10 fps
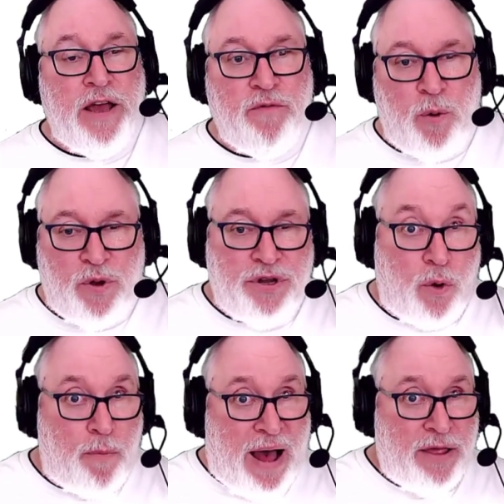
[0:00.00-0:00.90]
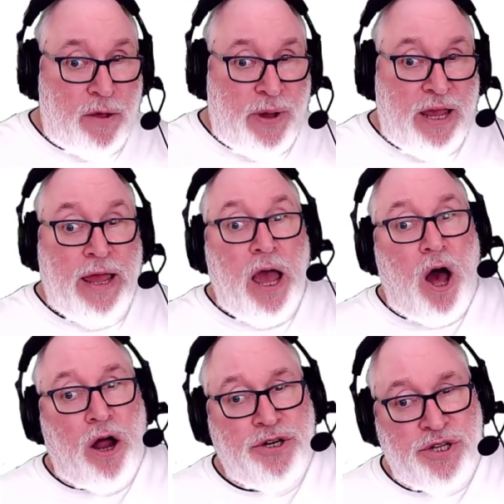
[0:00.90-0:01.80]
If we want to go back the way,
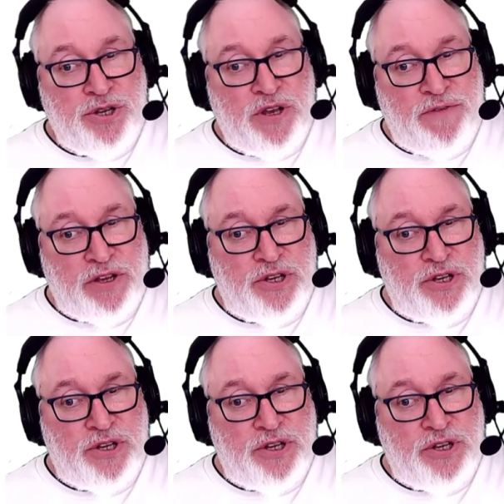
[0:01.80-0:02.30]
170